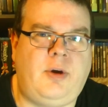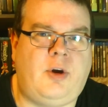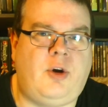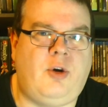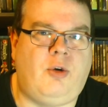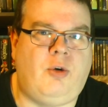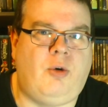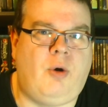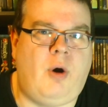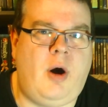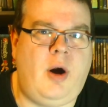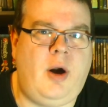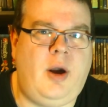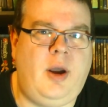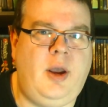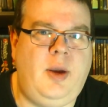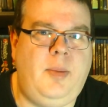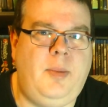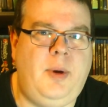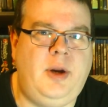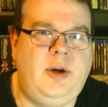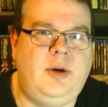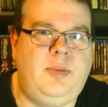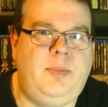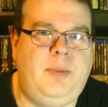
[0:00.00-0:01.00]
the
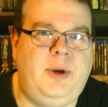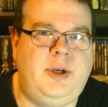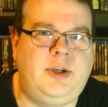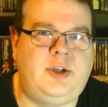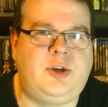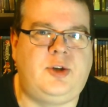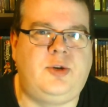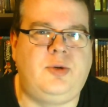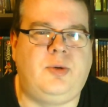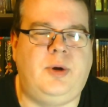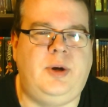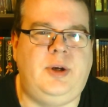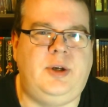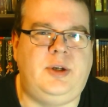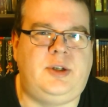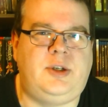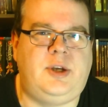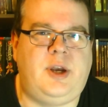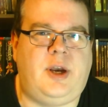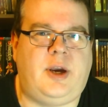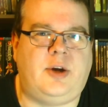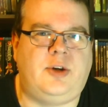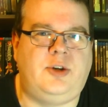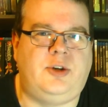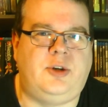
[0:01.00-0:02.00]
crime and mystery
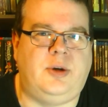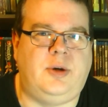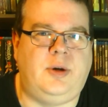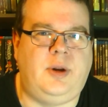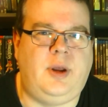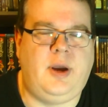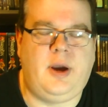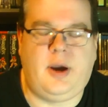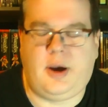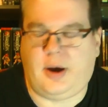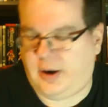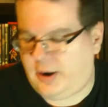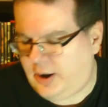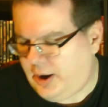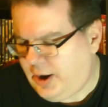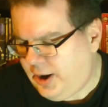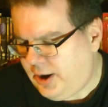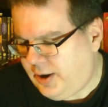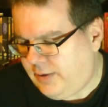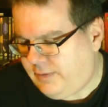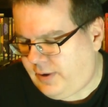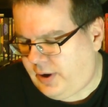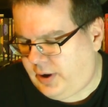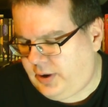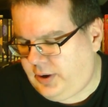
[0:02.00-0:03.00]
section. Yeah,
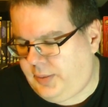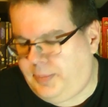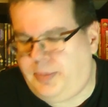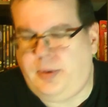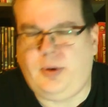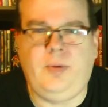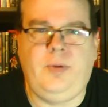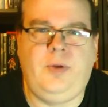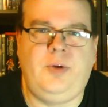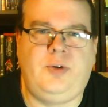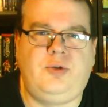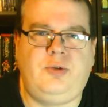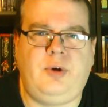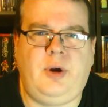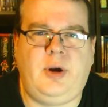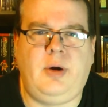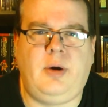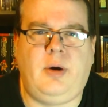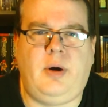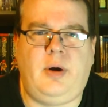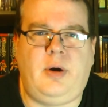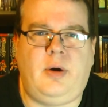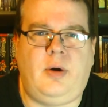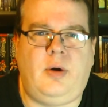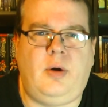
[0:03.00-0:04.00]
finally pulled the
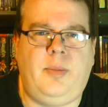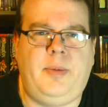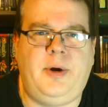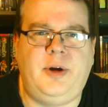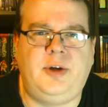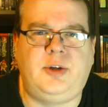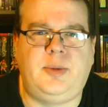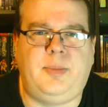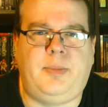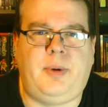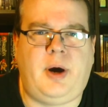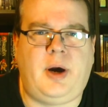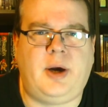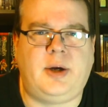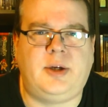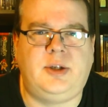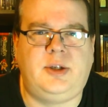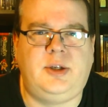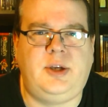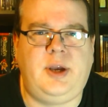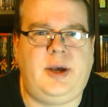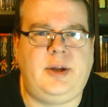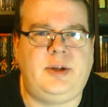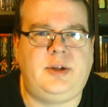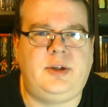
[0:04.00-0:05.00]
trigger on a whole bunch of box
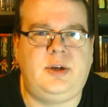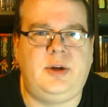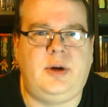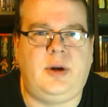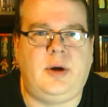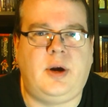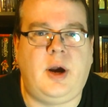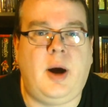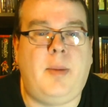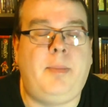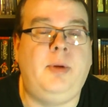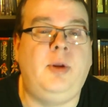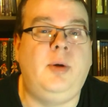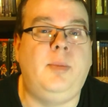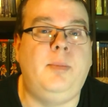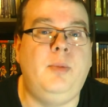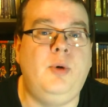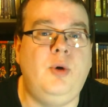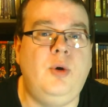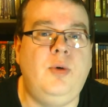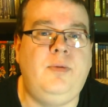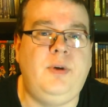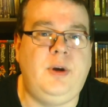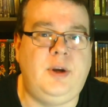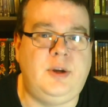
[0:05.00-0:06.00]
sets and a couple of
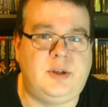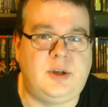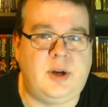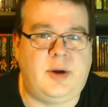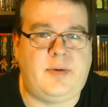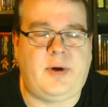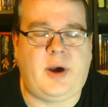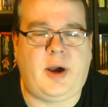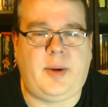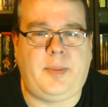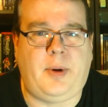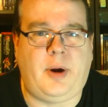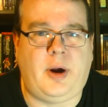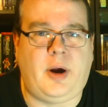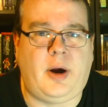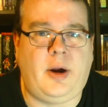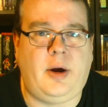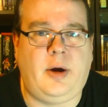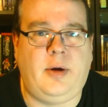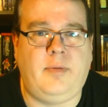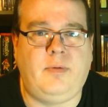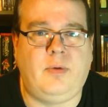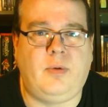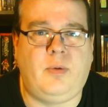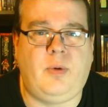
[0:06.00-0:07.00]
movies that I've had my eye
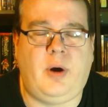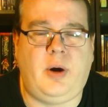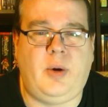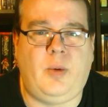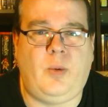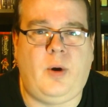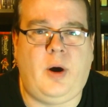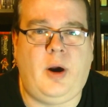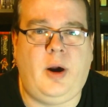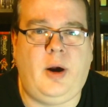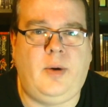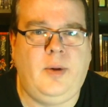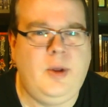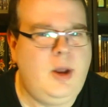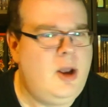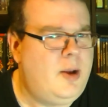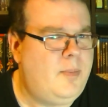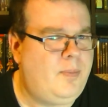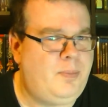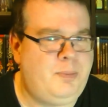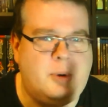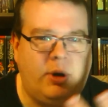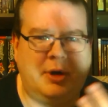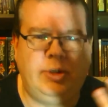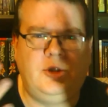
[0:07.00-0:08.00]
on for quite a while. A
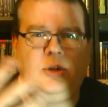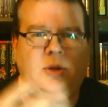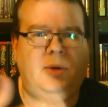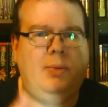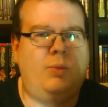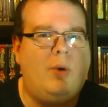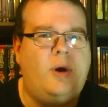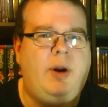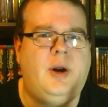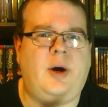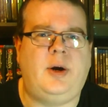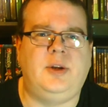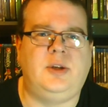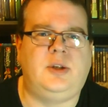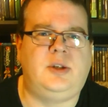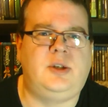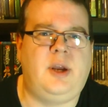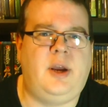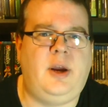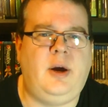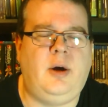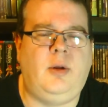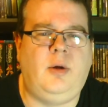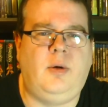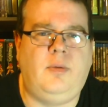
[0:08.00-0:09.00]
bunch of them went on
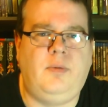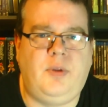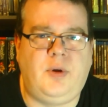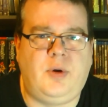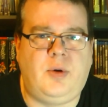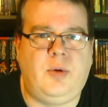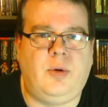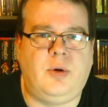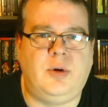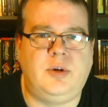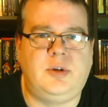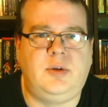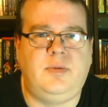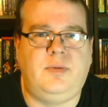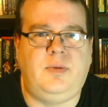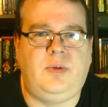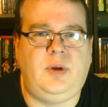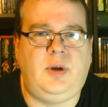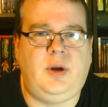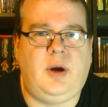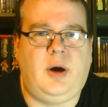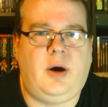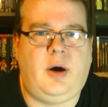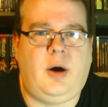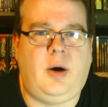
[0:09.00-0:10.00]
sale over the course of
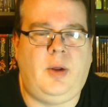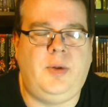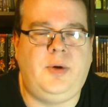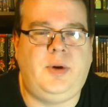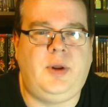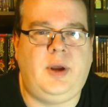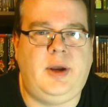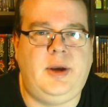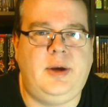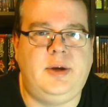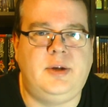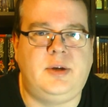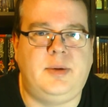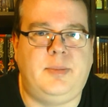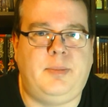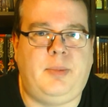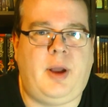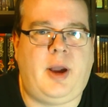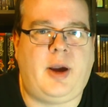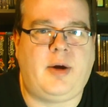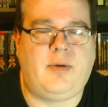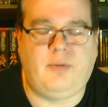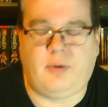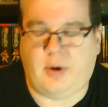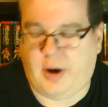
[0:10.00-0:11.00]
the uh, holidays and
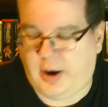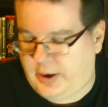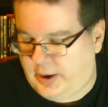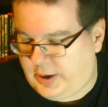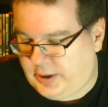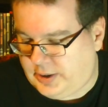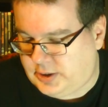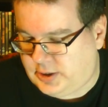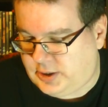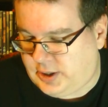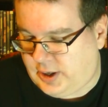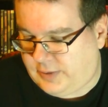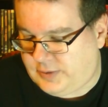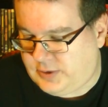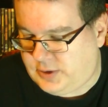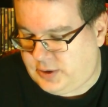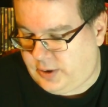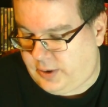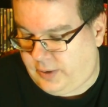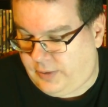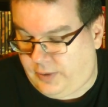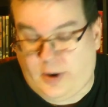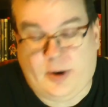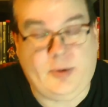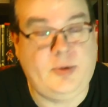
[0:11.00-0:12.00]
Black Friday and stuff, so
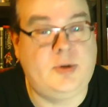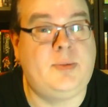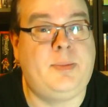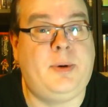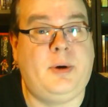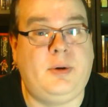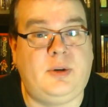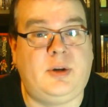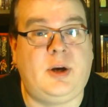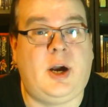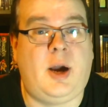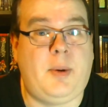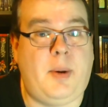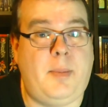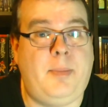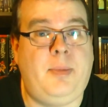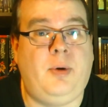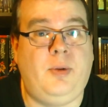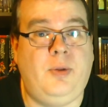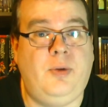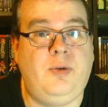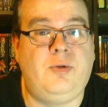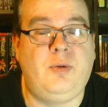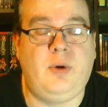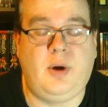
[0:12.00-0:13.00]
I thought it was about time I
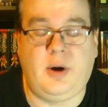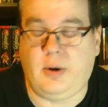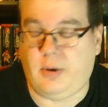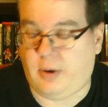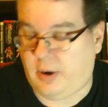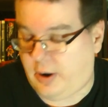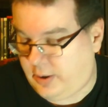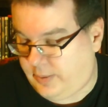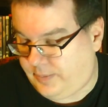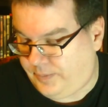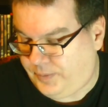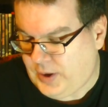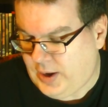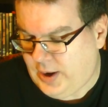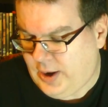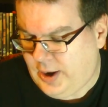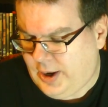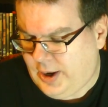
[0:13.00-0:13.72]
pulled the trigger on them.